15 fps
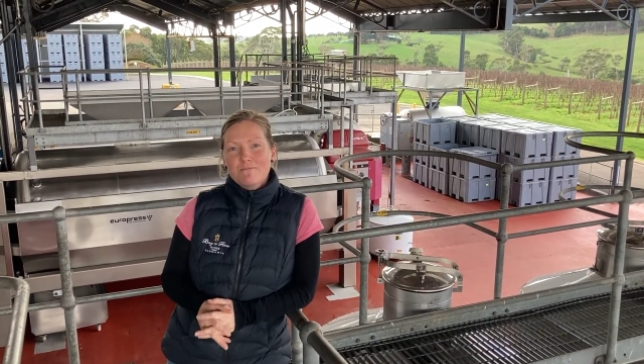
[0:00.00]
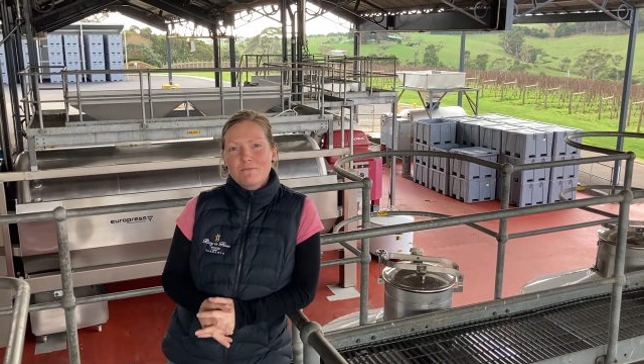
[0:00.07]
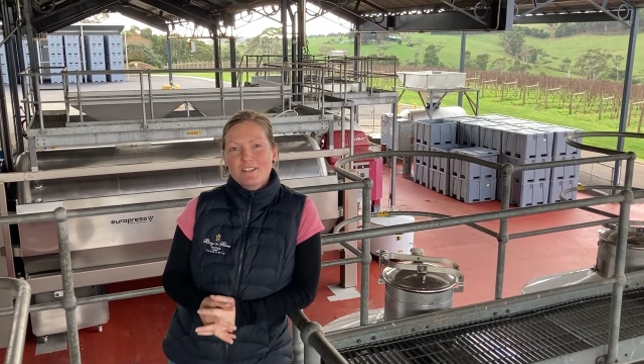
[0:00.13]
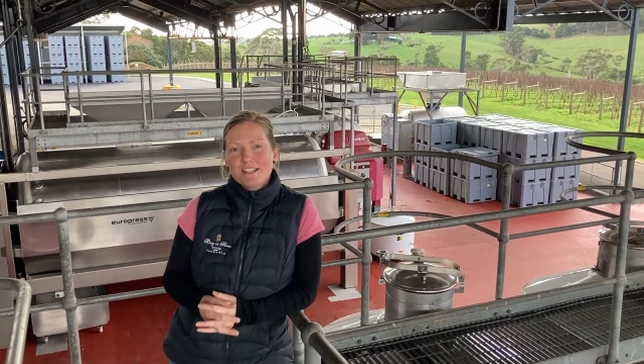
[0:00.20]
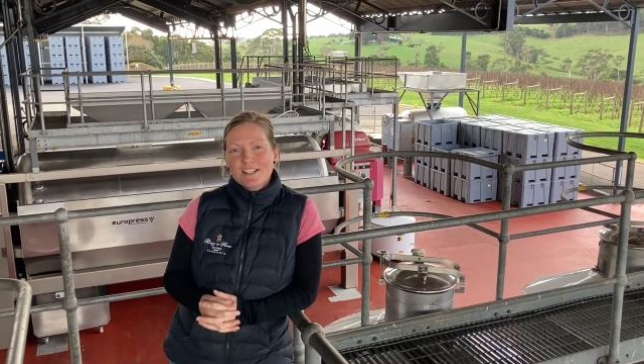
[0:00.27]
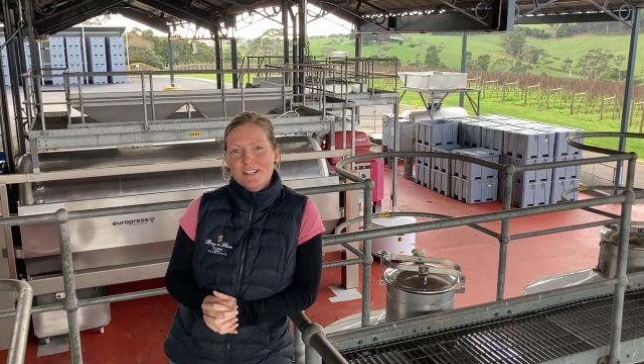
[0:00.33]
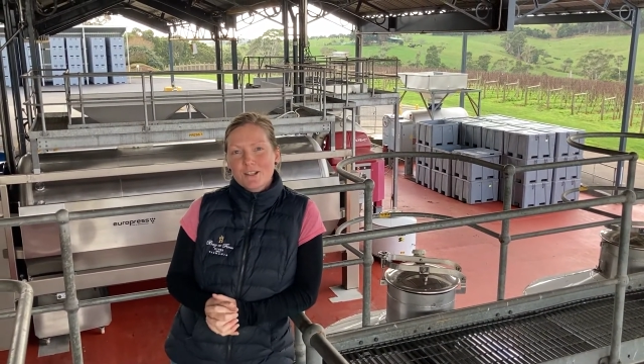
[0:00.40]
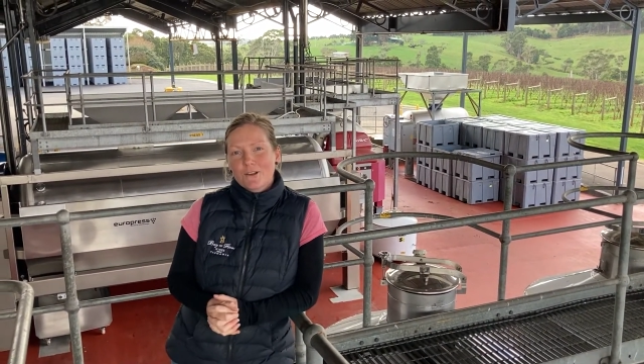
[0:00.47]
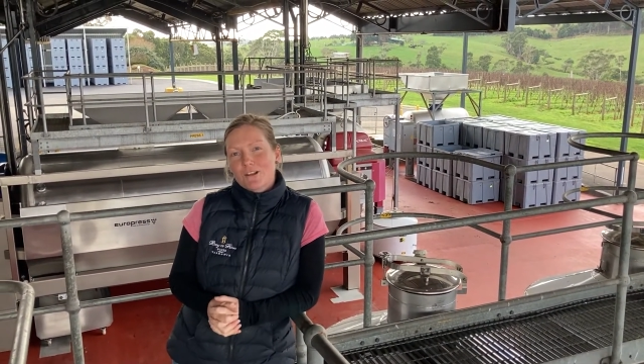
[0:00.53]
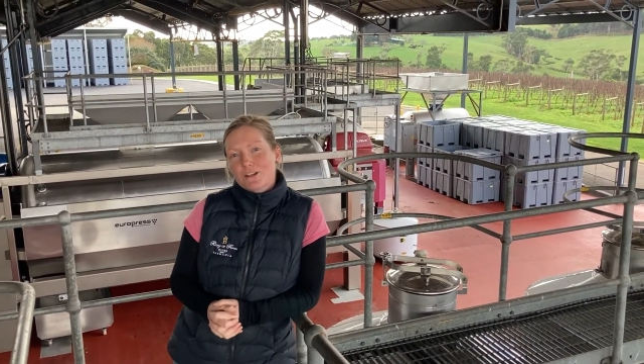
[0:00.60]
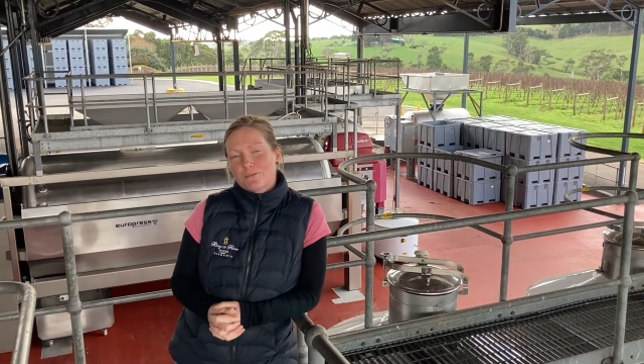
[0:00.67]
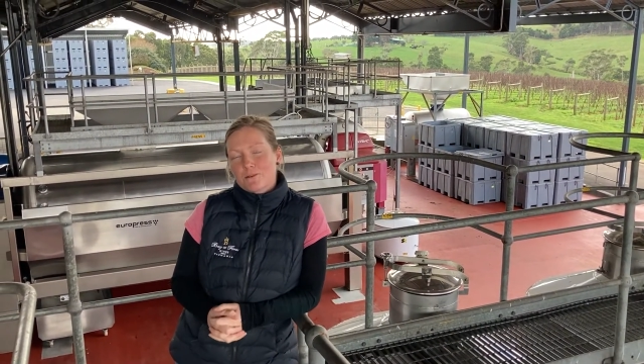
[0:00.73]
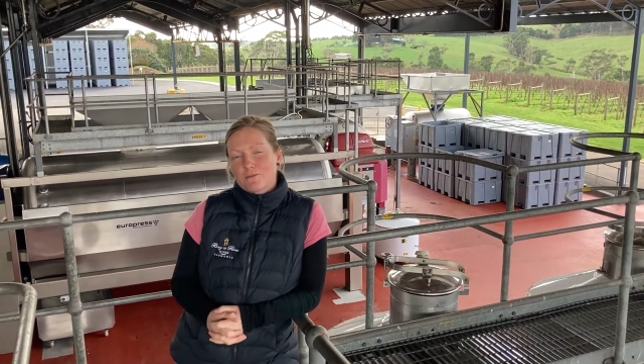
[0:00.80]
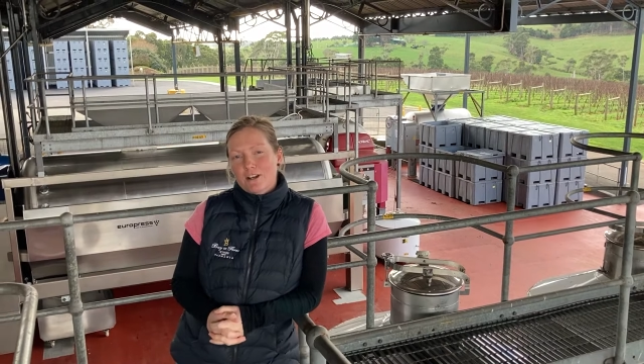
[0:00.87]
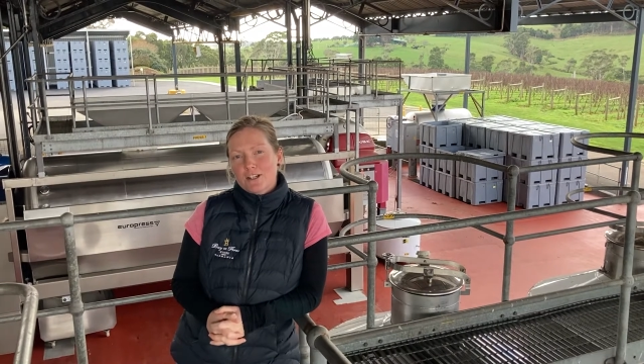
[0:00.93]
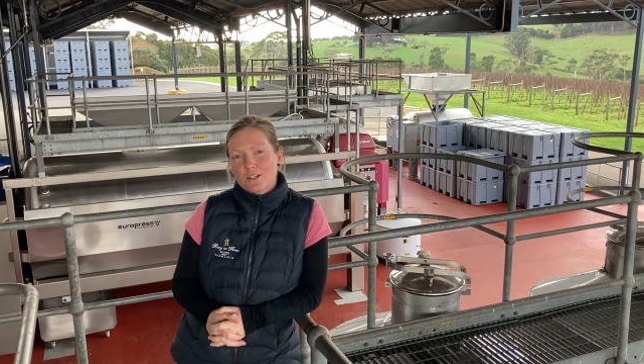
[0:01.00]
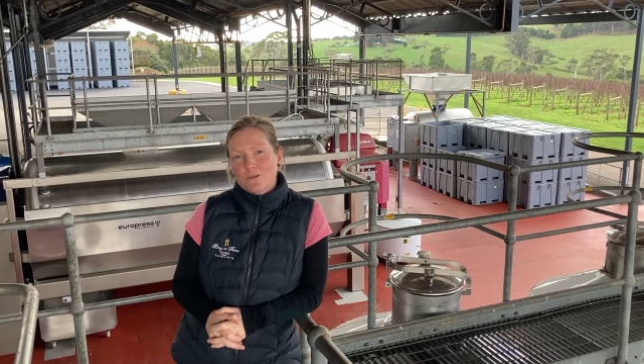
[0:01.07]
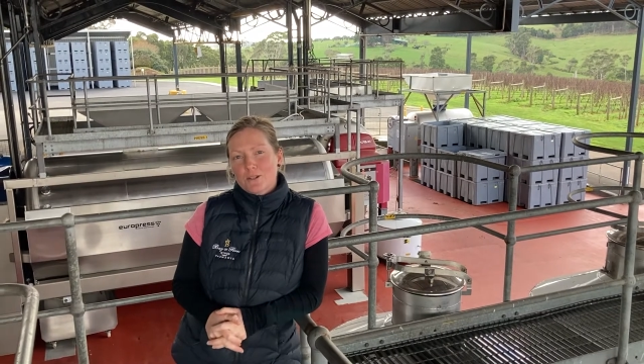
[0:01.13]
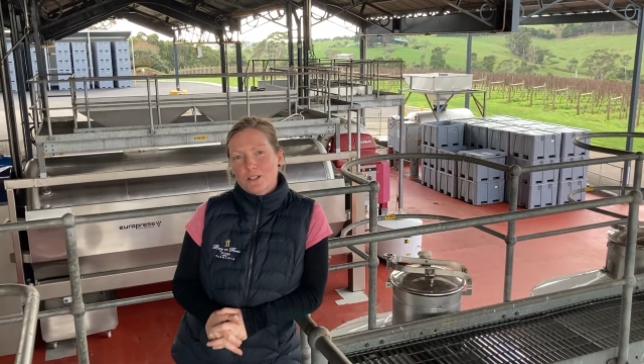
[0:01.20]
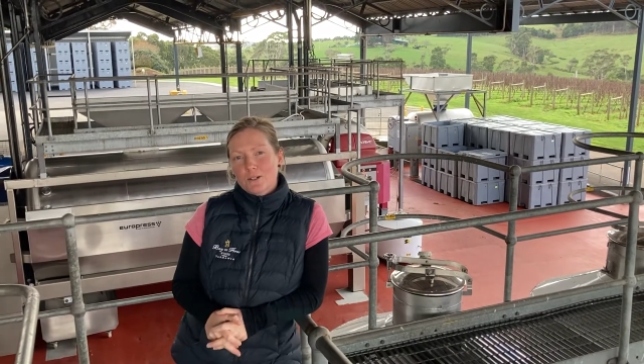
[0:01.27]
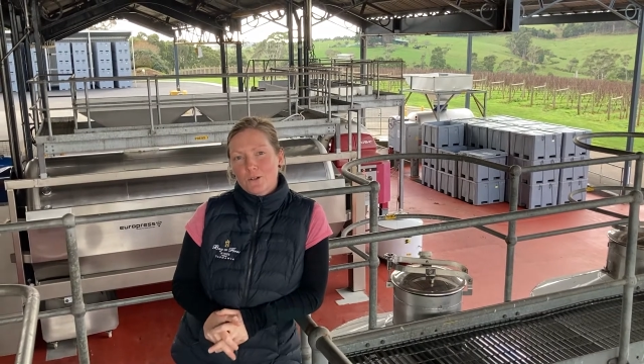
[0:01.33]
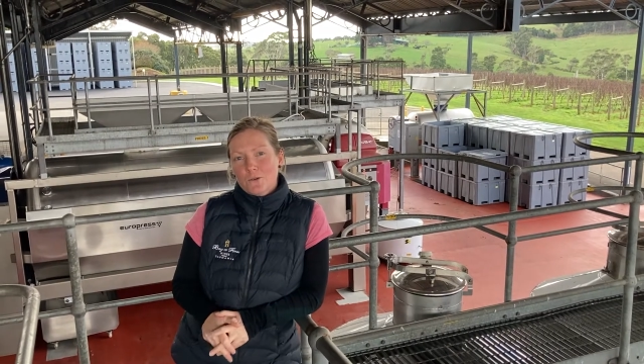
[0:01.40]
Just going to provide
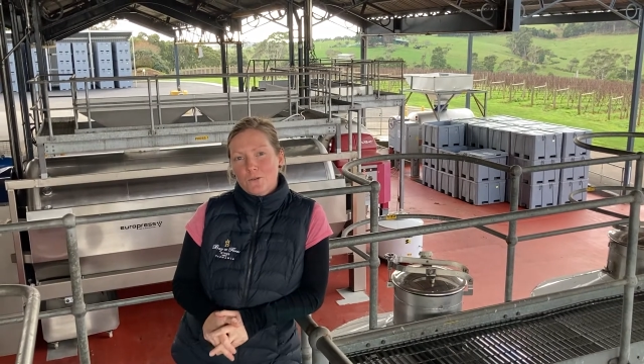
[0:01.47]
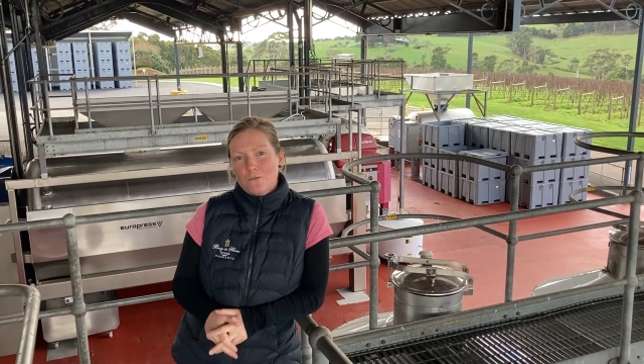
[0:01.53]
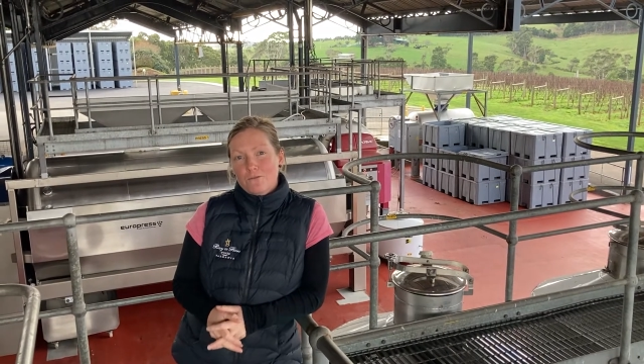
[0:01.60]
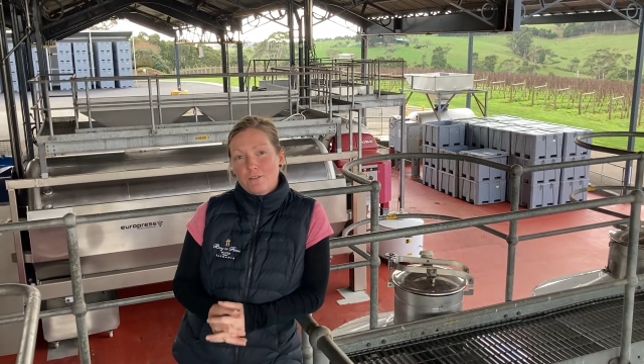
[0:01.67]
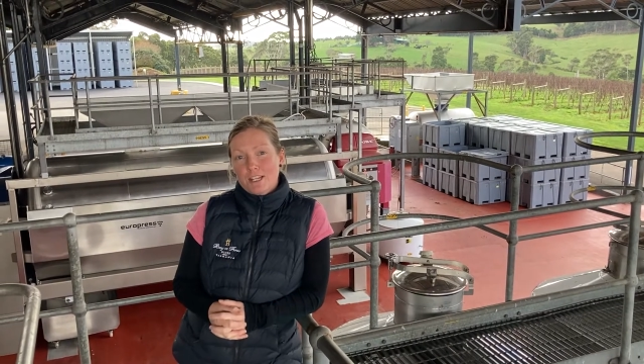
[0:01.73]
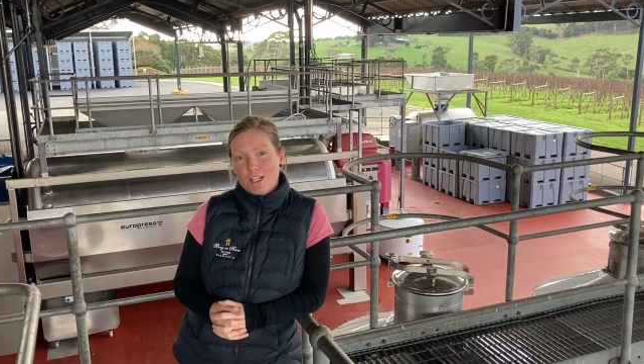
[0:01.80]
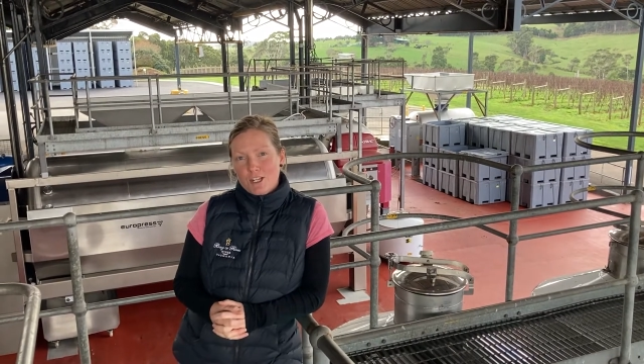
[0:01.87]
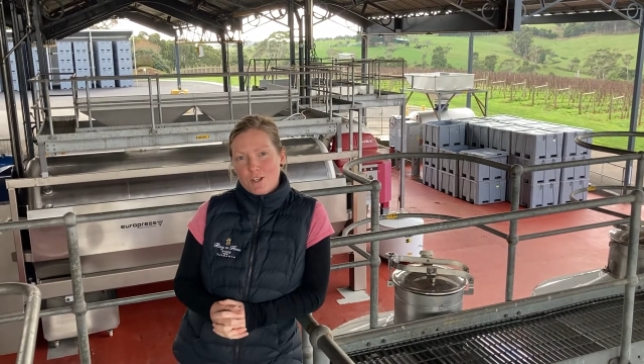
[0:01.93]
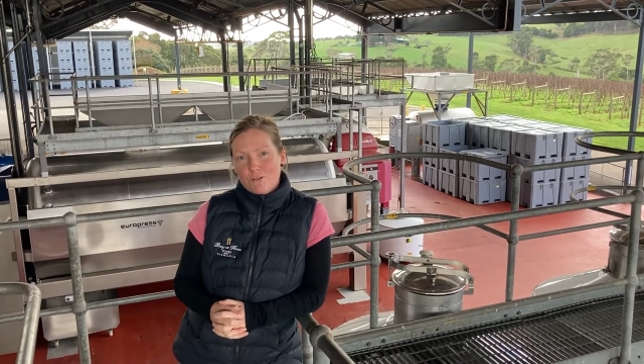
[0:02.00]
you a little vintage